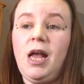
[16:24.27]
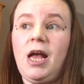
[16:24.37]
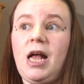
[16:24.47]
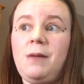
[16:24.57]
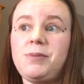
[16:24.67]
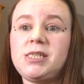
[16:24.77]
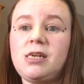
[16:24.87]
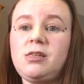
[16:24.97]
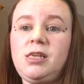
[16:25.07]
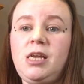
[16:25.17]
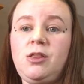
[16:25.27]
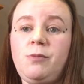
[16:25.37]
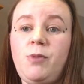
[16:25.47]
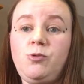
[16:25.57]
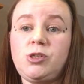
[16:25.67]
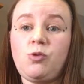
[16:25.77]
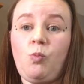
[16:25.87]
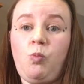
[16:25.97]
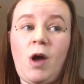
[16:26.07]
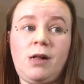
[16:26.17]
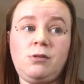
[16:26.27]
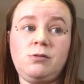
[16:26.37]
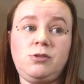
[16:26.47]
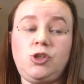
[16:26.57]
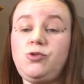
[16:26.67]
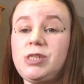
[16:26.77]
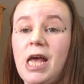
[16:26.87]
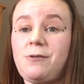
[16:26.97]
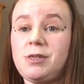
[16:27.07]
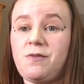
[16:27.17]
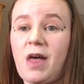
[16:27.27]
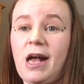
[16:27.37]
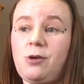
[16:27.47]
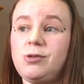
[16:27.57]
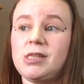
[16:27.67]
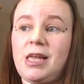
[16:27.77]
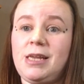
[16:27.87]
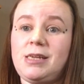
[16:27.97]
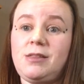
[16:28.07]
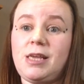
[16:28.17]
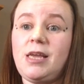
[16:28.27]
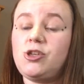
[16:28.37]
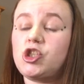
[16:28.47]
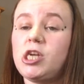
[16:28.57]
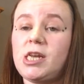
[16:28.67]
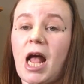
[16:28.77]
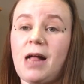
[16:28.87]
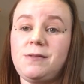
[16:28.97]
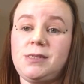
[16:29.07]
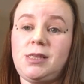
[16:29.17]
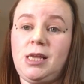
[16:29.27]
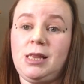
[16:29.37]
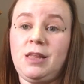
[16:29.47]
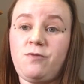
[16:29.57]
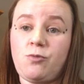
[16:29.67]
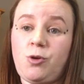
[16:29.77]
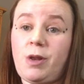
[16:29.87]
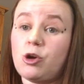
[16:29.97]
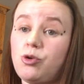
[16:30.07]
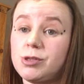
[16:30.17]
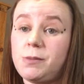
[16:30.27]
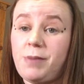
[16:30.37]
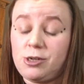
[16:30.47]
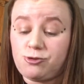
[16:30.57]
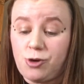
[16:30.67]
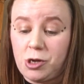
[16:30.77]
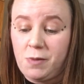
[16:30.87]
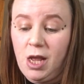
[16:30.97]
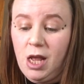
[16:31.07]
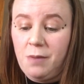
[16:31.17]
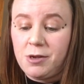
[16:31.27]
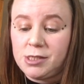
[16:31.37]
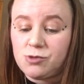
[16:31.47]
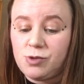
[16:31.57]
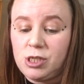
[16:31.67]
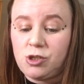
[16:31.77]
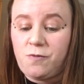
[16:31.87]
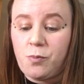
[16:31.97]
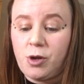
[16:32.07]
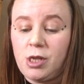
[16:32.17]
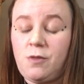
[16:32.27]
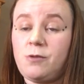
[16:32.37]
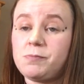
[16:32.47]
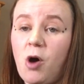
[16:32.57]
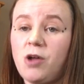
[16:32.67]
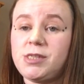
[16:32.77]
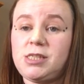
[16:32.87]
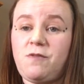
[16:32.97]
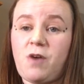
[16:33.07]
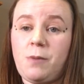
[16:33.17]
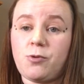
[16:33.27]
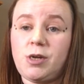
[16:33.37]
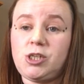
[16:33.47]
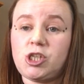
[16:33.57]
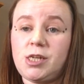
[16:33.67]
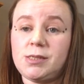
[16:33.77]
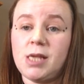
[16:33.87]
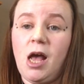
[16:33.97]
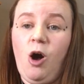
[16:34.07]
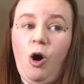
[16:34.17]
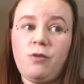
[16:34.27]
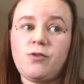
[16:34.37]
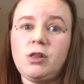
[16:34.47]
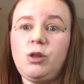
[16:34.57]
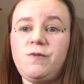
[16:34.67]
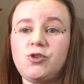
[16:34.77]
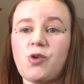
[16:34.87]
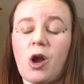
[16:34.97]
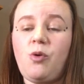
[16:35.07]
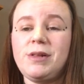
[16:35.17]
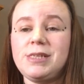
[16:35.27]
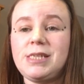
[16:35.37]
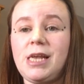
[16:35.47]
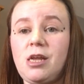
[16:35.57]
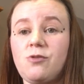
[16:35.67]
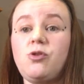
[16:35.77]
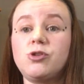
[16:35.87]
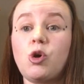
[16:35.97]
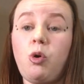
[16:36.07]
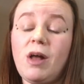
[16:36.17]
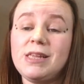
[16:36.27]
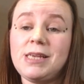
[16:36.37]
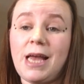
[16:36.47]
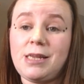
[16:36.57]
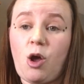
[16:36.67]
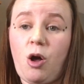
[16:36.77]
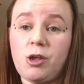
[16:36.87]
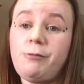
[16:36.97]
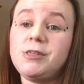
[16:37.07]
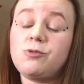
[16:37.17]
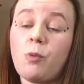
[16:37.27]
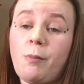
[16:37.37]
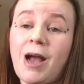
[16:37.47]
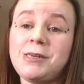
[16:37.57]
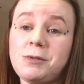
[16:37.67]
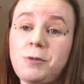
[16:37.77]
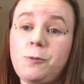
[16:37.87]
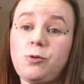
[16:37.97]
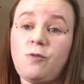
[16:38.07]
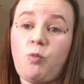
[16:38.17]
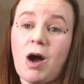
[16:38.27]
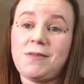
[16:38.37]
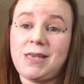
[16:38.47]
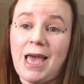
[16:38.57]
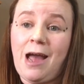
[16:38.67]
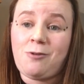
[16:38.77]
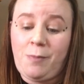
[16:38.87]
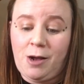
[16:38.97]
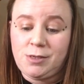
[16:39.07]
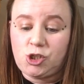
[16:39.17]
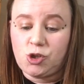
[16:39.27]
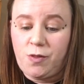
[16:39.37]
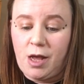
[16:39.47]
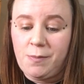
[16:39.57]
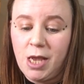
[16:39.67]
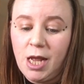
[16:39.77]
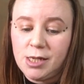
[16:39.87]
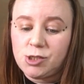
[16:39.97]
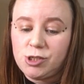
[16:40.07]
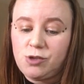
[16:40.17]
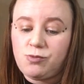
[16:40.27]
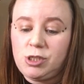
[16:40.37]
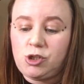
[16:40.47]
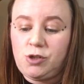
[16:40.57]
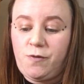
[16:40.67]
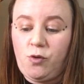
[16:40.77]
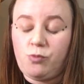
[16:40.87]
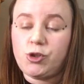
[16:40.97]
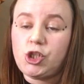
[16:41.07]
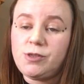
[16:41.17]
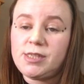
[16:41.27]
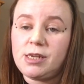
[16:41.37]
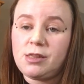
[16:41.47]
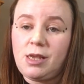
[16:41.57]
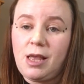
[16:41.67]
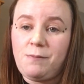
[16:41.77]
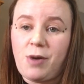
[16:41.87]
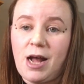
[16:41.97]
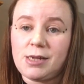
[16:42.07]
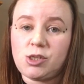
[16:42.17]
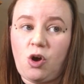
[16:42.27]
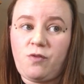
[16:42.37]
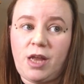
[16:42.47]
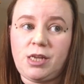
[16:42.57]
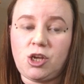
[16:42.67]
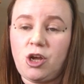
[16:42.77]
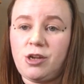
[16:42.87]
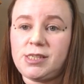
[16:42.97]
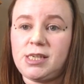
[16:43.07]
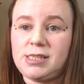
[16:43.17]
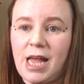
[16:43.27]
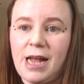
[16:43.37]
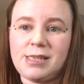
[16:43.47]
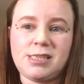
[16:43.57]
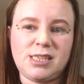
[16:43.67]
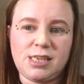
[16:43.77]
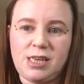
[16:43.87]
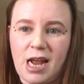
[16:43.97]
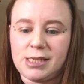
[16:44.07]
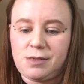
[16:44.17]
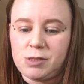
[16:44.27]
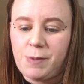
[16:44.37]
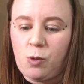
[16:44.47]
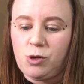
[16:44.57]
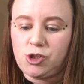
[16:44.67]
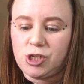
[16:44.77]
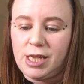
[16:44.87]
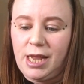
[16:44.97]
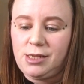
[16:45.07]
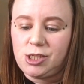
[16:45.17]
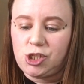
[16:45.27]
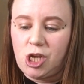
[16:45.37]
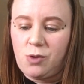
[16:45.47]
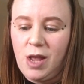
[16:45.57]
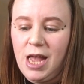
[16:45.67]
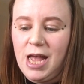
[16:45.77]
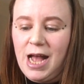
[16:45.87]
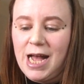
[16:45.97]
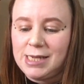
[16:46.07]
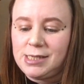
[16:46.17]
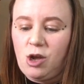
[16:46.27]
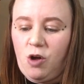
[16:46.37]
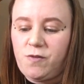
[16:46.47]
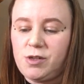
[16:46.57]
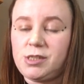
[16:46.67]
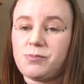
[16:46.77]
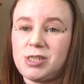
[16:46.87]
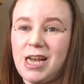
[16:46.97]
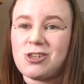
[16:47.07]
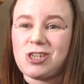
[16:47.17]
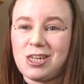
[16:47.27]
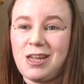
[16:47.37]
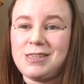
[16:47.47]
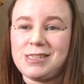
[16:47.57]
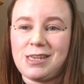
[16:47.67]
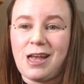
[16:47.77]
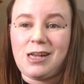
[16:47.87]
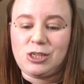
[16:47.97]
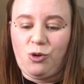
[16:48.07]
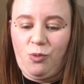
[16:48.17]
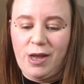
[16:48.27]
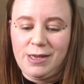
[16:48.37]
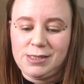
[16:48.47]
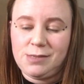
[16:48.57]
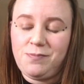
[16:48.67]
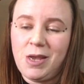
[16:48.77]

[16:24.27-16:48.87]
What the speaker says: particularly in the most well-used areas of the house, like the kitchen and the living room and of course the bedroom, because it's really good for bringing in those positive vibrations, offering love and tranquility, and of course quelling any arguments and reminding people of why they care about each other. It's also really good for reducing the impact of any curses, hexes and negative spell work done against you, and it offers protection and cleansing as always.